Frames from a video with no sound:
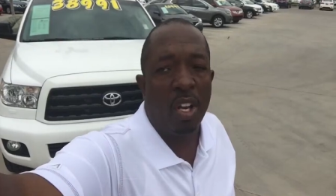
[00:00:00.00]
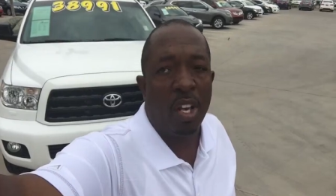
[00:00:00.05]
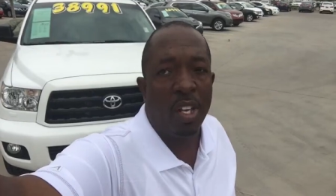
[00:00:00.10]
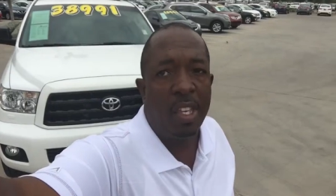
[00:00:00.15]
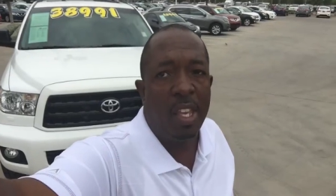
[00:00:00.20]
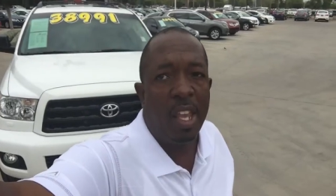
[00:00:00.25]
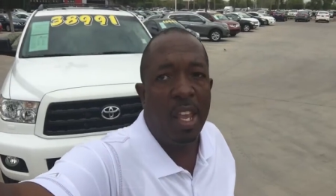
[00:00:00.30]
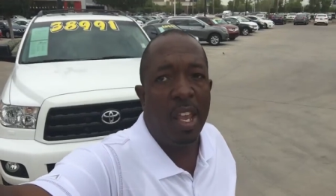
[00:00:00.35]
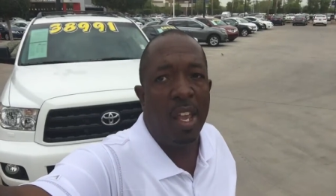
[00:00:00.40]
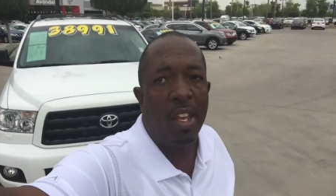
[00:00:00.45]

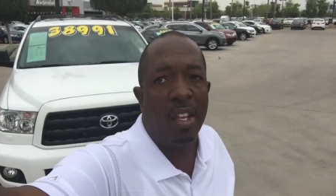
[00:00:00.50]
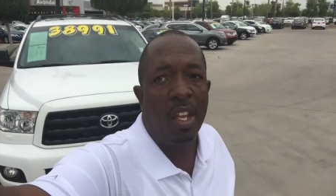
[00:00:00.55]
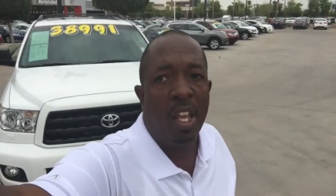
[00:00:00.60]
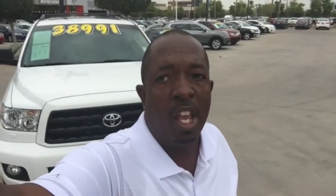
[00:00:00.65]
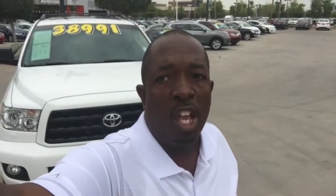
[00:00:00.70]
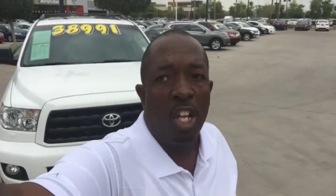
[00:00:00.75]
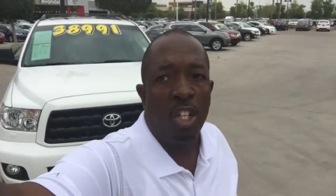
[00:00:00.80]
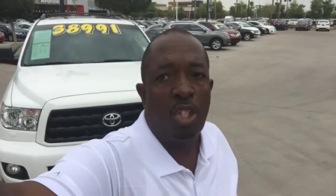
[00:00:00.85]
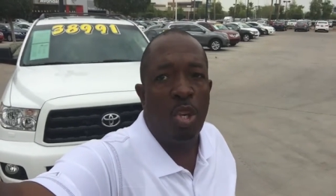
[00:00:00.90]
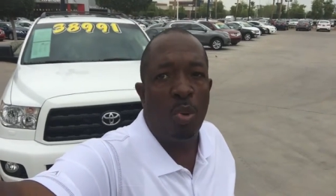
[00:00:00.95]
Again,
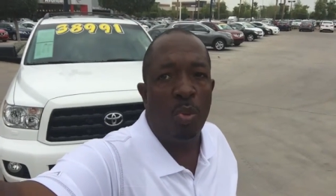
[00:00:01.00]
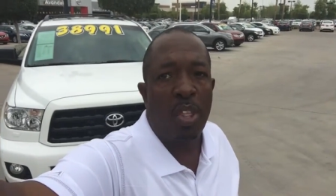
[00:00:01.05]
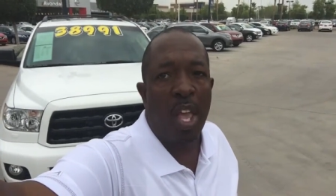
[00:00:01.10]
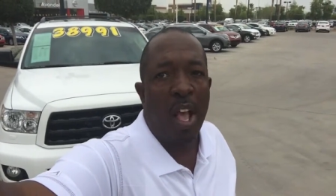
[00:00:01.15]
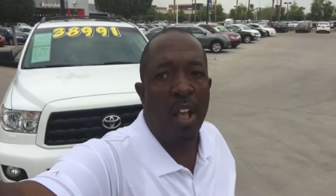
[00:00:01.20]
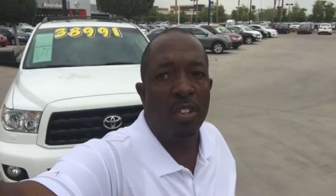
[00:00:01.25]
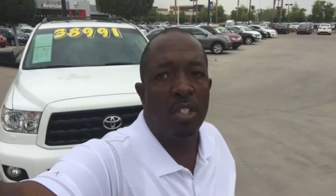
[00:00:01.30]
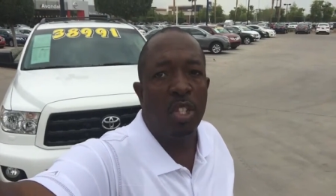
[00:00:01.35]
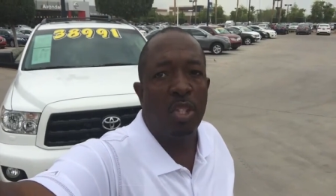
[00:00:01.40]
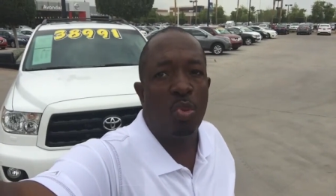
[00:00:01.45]

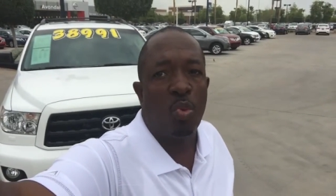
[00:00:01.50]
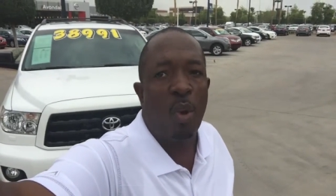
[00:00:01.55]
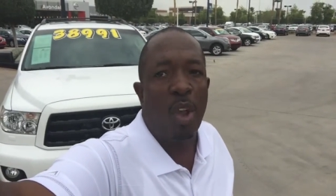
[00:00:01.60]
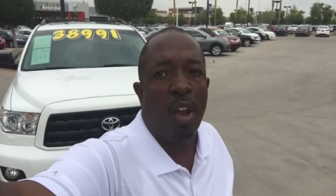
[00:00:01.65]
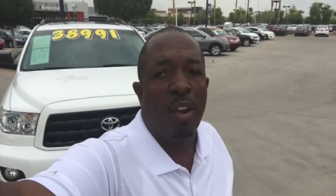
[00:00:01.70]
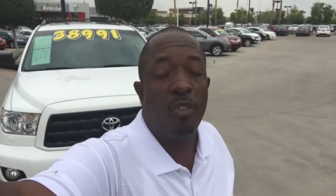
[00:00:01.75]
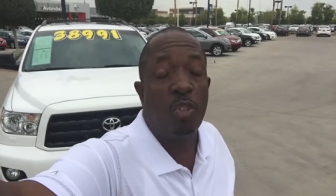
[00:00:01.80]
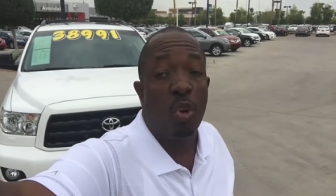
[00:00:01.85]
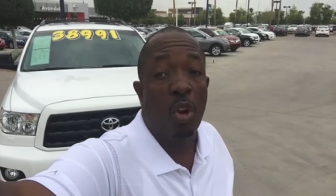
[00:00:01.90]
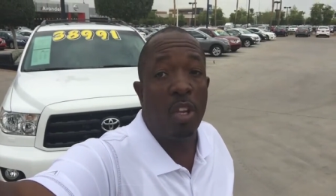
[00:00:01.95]

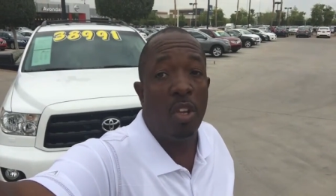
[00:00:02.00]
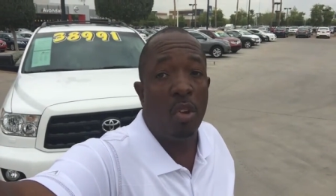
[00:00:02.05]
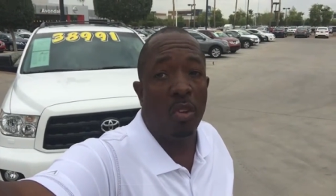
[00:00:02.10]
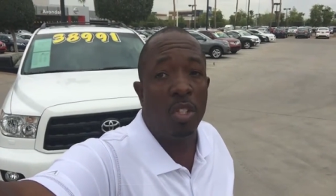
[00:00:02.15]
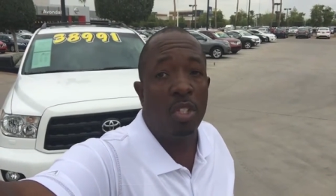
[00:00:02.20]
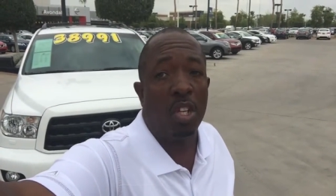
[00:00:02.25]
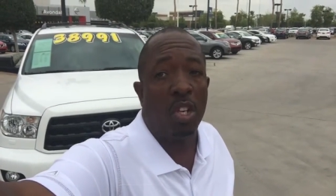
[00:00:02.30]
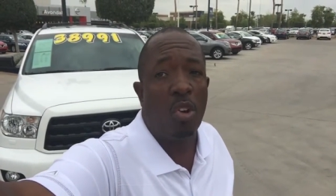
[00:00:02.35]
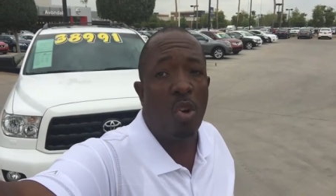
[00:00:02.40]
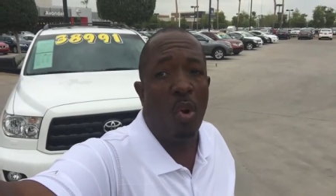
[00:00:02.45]
2012 Toyota
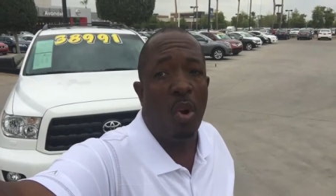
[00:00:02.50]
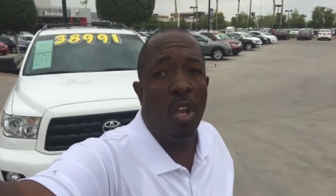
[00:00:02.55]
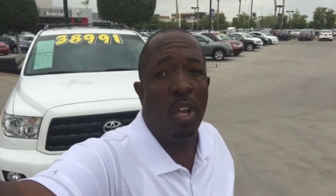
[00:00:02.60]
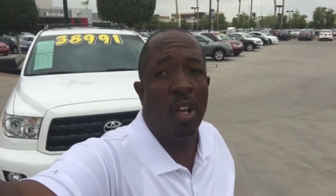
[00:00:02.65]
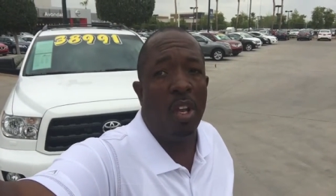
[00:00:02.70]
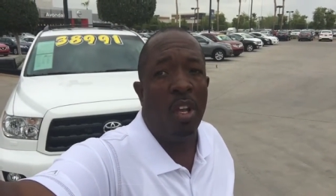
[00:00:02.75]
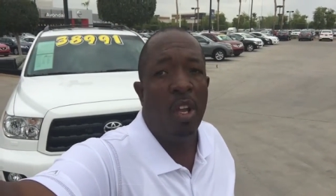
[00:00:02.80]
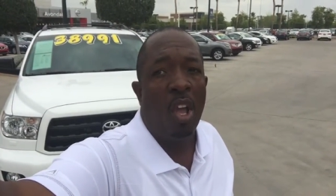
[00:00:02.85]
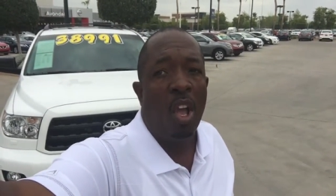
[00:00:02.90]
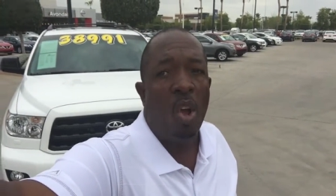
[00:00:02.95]

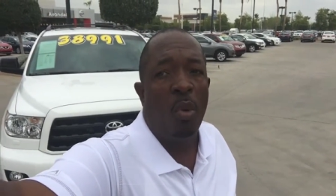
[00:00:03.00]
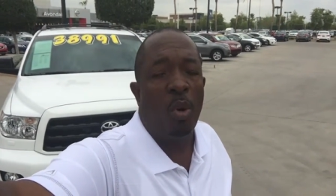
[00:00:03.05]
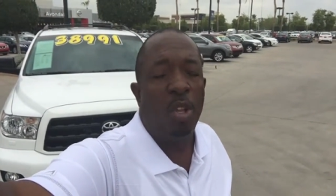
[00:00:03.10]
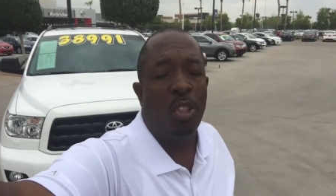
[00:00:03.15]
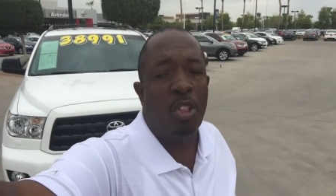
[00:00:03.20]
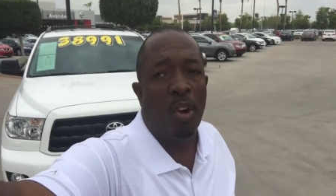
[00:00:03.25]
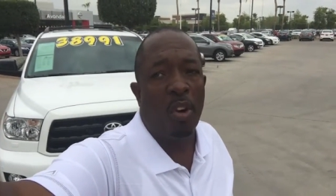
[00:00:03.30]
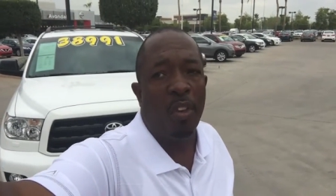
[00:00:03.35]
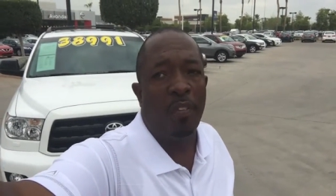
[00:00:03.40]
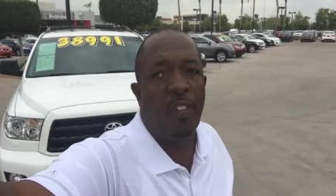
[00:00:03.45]
Sequoia with
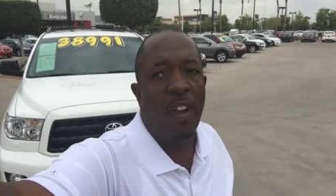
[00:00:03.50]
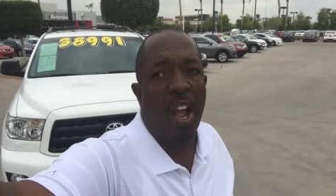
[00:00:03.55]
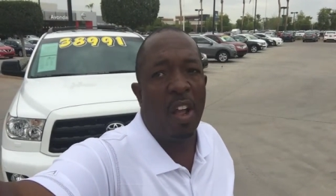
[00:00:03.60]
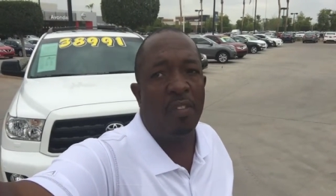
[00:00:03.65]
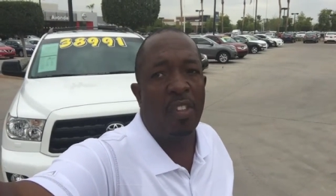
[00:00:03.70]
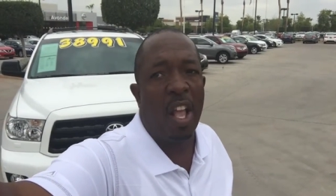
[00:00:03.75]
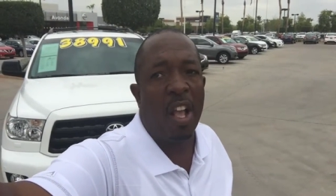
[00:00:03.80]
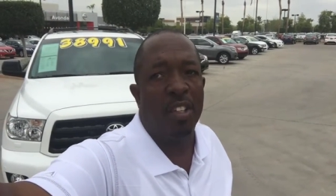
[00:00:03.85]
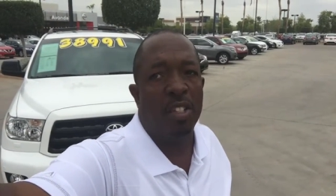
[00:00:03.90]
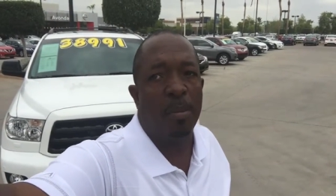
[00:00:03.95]

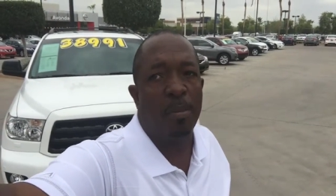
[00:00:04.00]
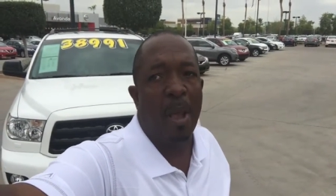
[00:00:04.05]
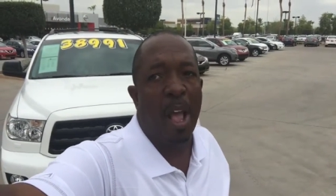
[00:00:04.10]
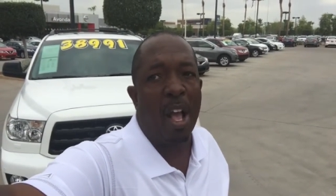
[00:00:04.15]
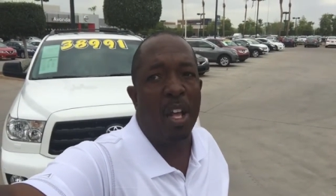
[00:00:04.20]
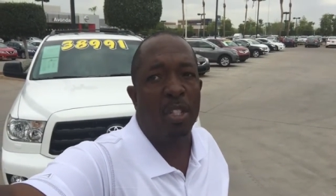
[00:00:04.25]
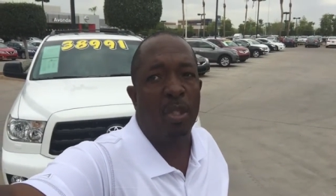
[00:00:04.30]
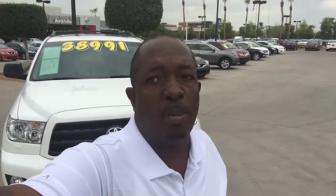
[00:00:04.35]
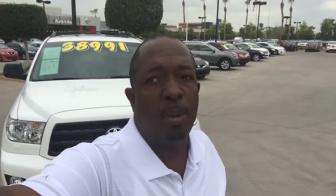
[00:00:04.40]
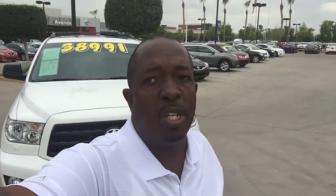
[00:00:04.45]
35,000
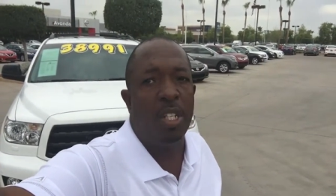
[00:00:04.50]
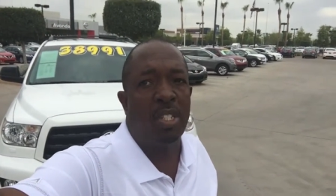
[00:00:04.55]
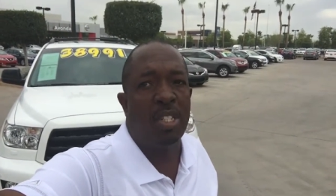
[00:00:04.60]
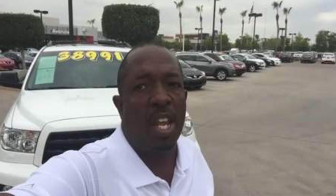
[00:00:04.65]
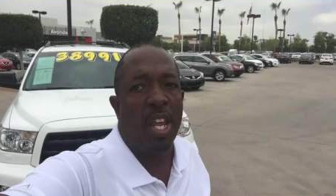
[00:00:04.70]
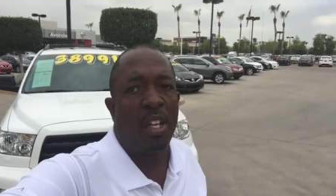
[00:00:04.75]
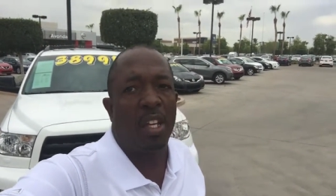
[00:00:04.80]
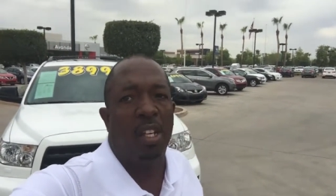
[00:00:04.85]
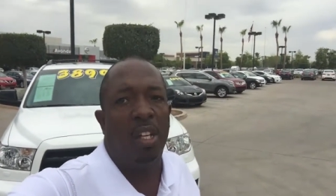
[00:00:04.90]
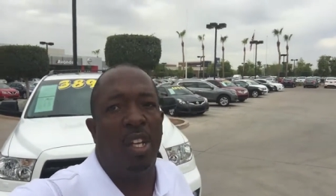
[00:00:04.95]
miles. Please
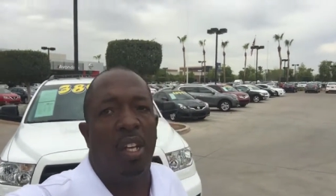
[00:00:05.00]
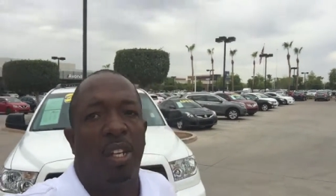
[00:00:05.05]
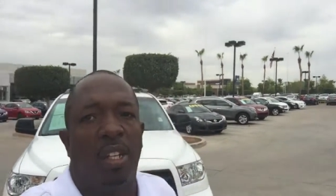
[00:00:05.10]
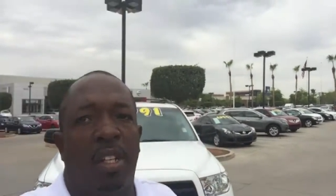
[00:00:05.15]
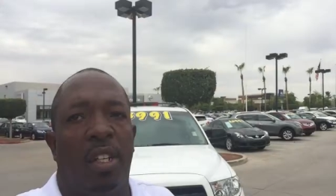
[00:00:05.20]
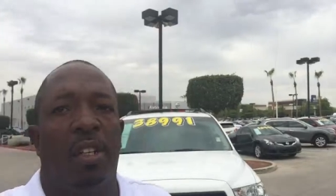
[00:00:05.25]
take a look.